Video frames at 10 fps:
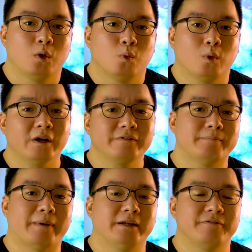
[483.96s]
One of the
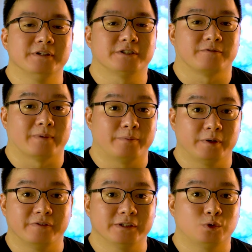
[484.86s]
benefits of my
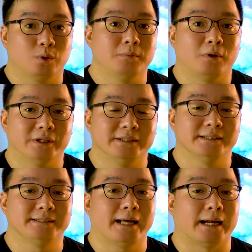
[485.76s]
previous dual monitor
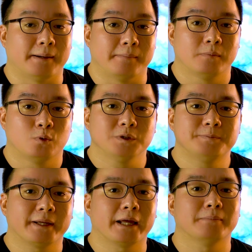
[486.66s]
setup was
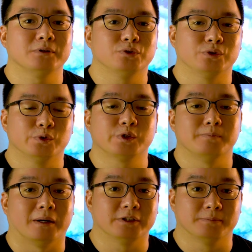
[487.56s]
being able to use
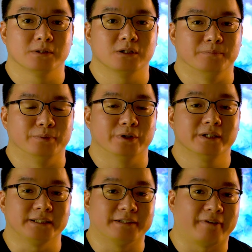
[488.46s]
multiple
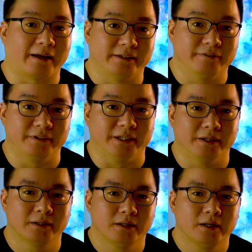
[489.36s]
computers effectively.
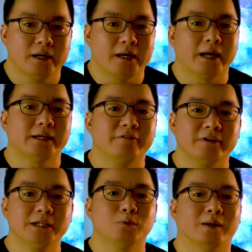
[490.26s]
And I
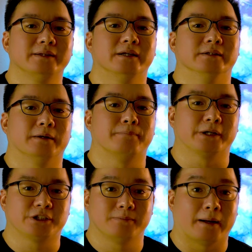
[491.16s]
really wanted the
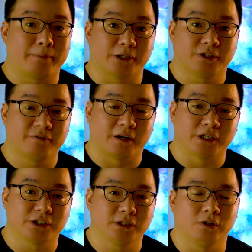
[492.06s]
picture-by-picture
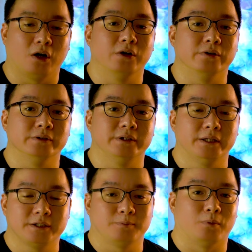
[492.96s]
function on
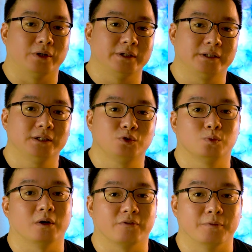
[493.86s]
this monitor to
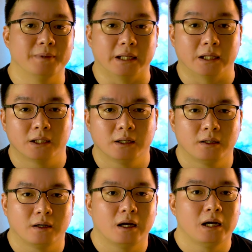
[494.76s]
work for me.
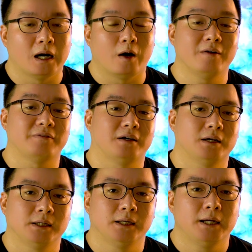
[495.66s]

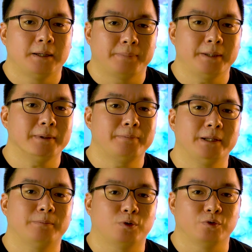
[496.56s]
However,
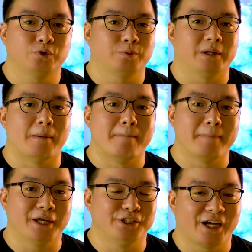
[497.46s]
PBP proved to be a
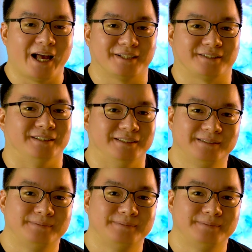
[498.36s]
major hassle.